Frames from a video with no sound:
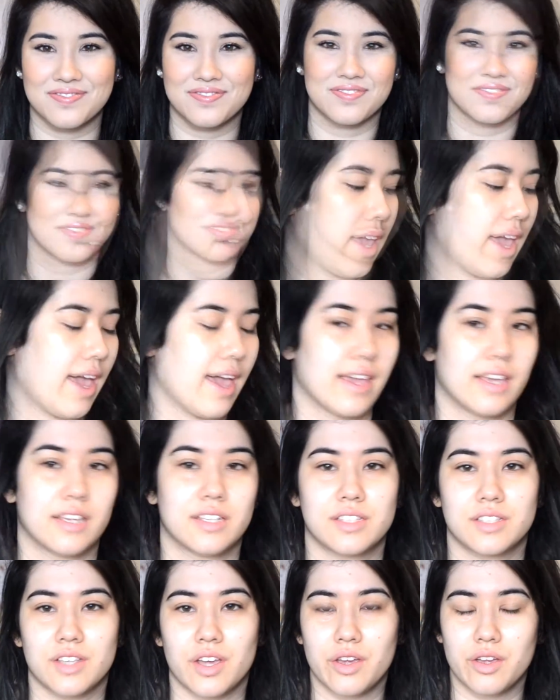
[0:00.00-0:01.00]
Okay,
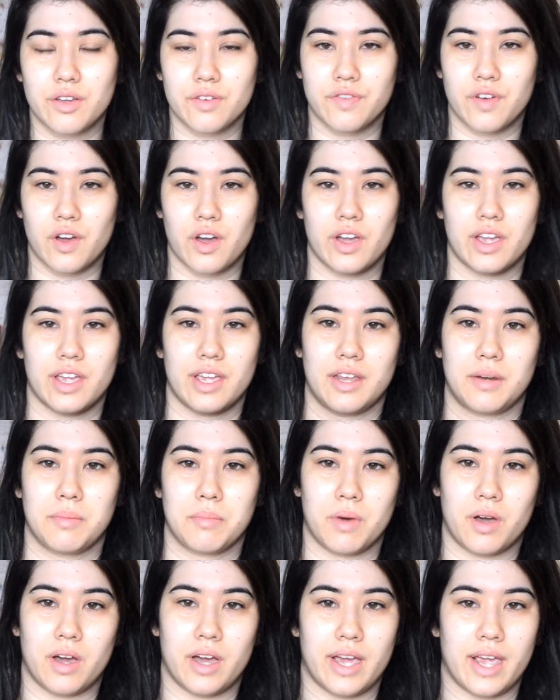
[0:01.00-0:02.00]
so far in
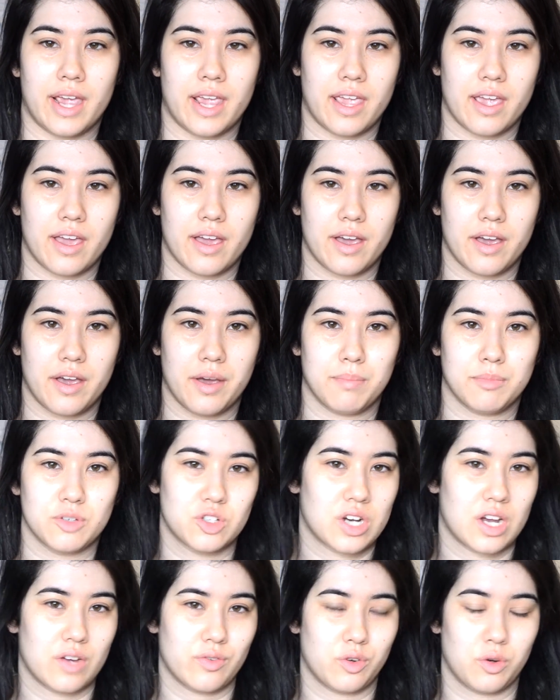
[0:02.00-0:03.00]
my
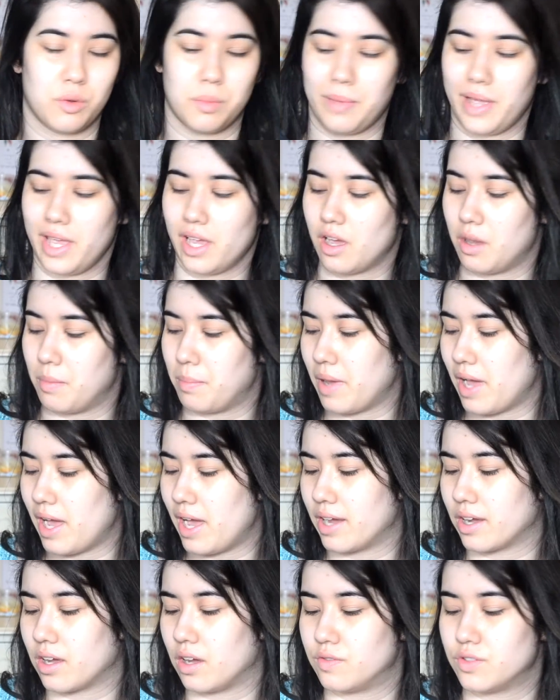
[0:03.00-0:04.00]
travel makeup bag,
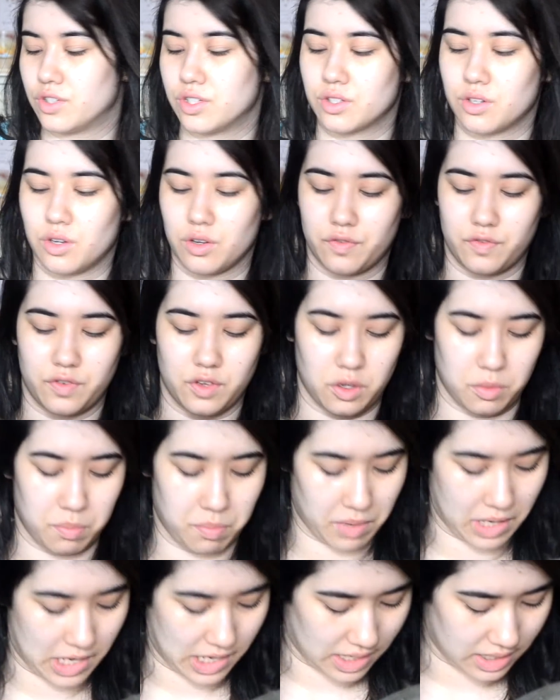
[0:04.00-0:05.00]
I've just got a few
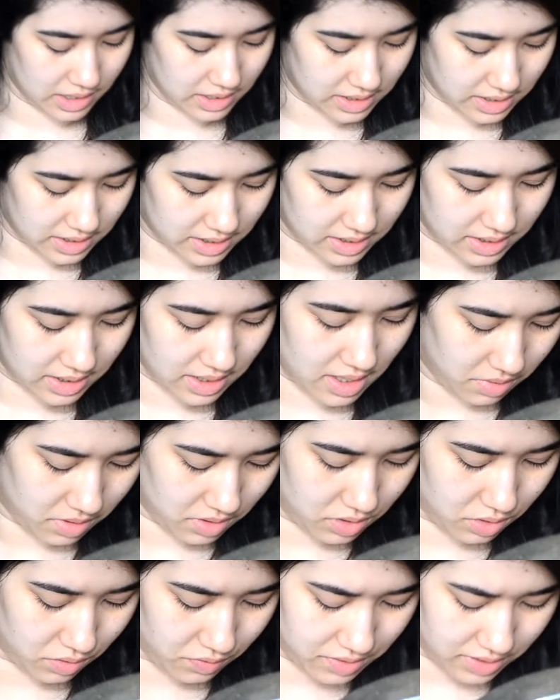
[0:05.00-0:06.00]
bits of
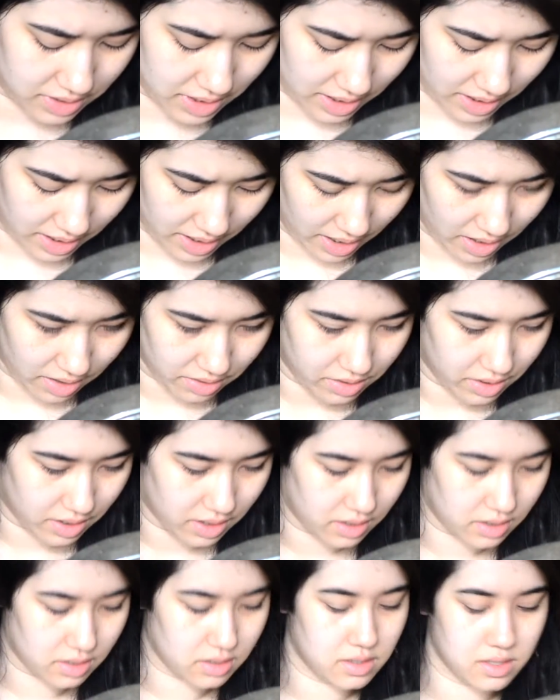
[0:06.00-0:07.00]
sort of skincare
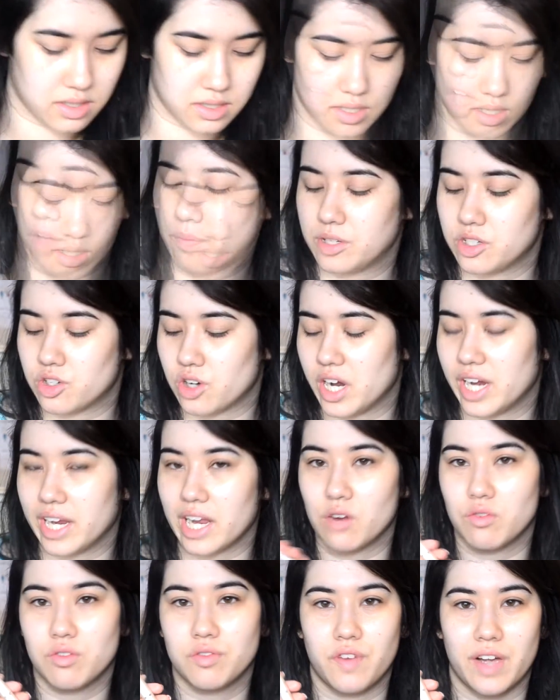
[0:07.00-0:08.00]
things. I've been trying
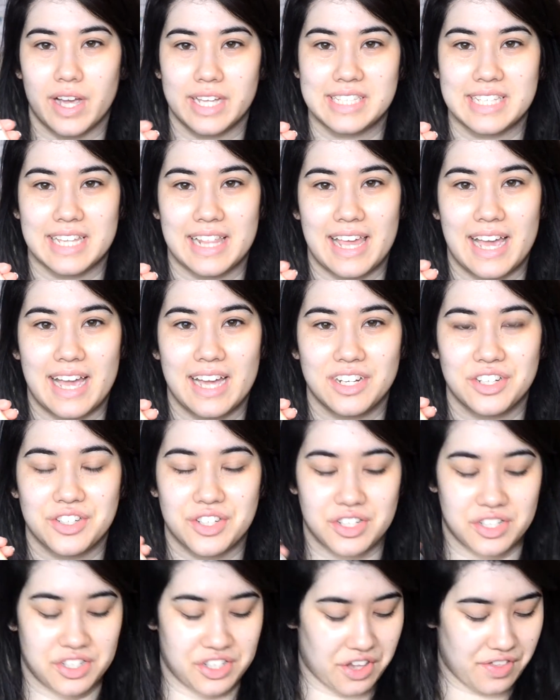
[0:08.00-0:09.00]
out Lash,
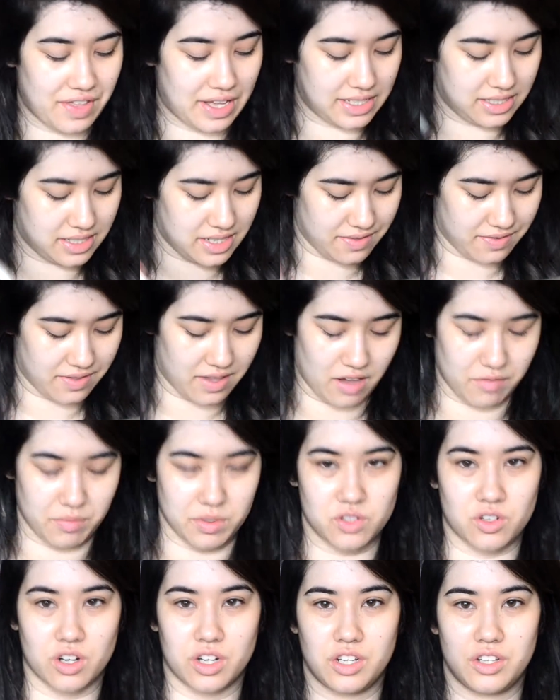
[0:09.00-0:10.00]
so that's in there. I've been
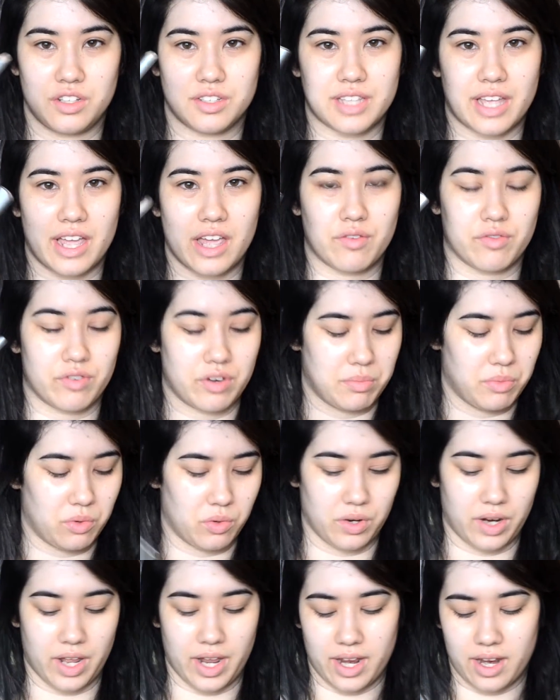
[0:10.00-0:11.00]
trying to use that every
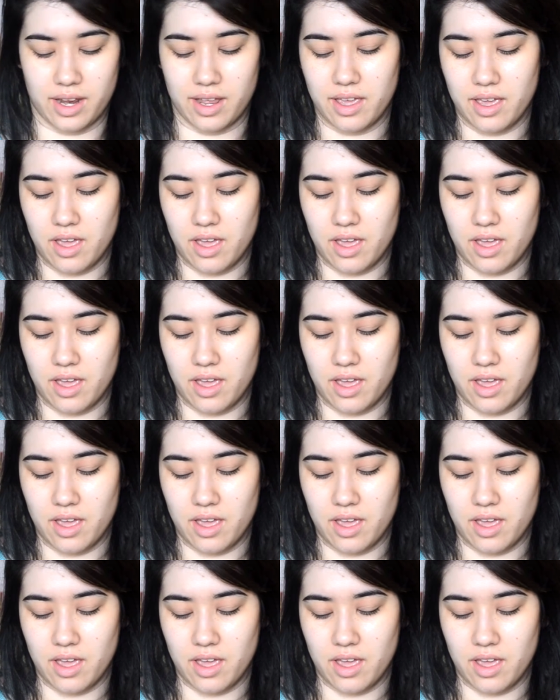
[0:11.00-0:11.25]
morning.